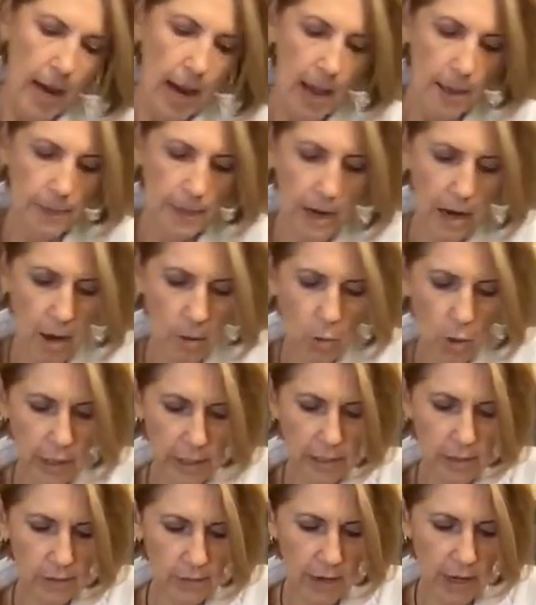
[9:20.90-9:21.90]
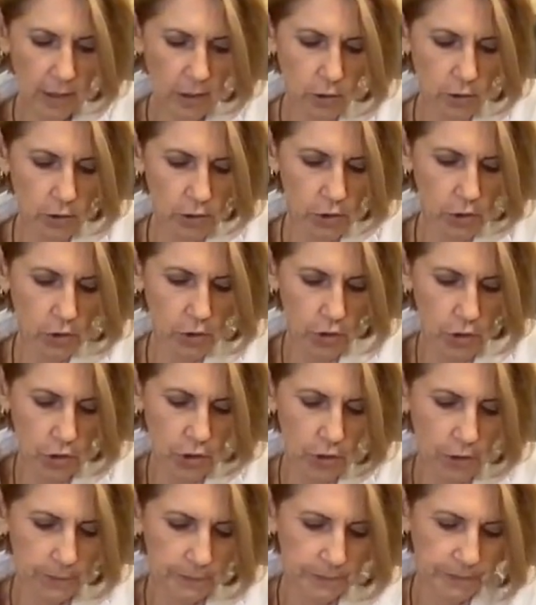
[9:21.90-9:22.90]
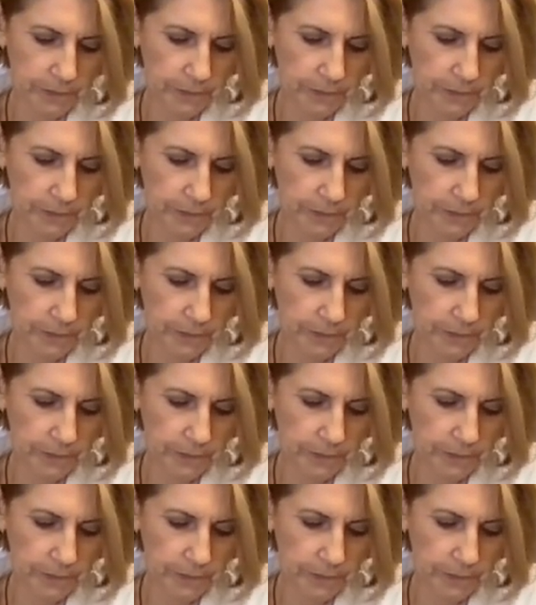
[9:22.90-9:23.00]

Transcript: And then I want to give that a good stir.